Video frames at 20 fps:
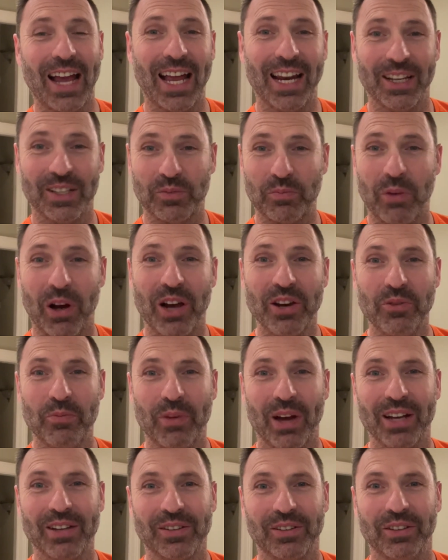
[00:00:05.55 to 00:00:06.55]
and it's
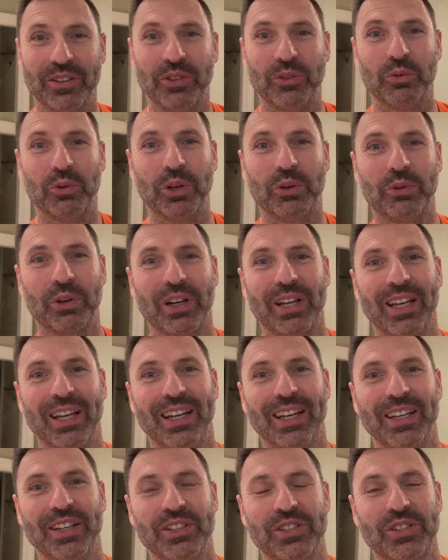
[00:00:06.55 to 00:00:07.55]
monumental in the woodworking
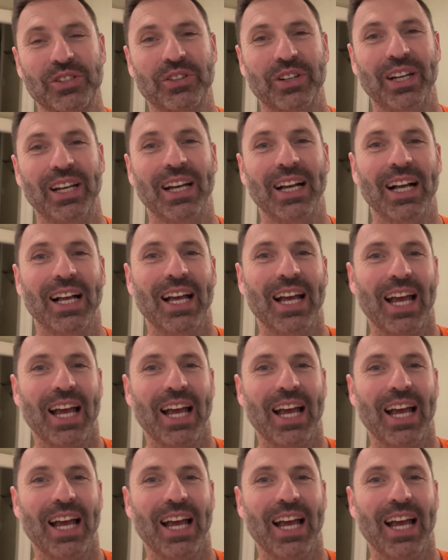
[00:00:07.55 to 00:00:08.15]
industry.